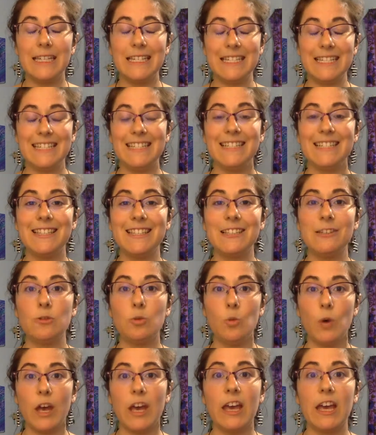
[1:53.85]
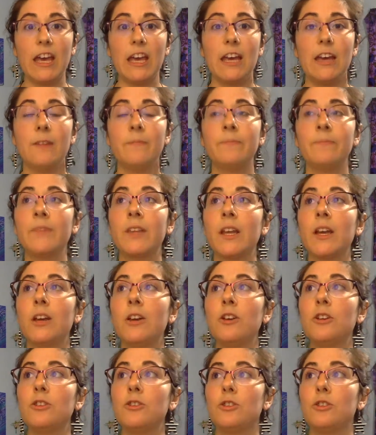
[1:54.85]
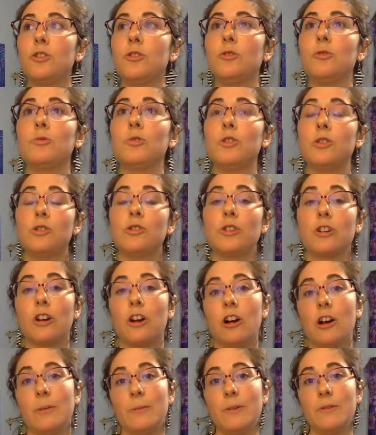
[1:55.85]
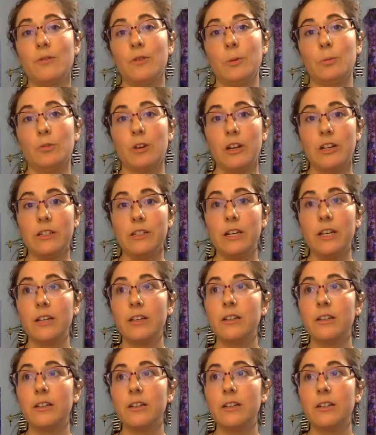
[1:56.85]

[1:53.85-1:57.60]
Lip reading: easy way to reduce our carbon footprint.